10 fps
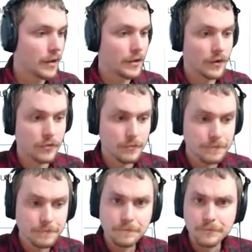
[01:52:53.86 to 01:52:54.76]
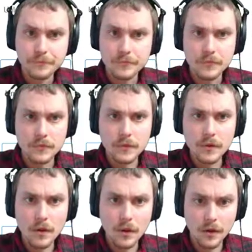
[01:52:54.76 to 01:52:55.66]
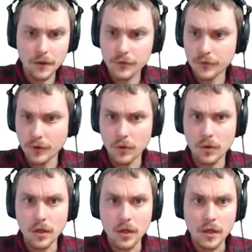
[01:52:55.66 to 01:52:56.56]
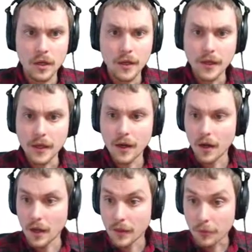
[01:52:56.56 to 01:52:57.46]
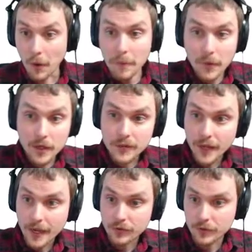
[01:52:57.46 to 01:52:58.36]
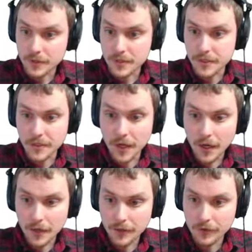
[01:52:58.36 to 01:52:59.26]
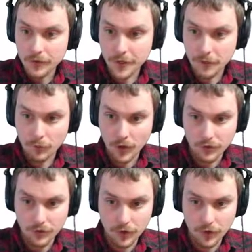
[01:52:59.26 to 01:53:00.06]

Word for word: docs. Uh, so uh, Dropbox actually does the compression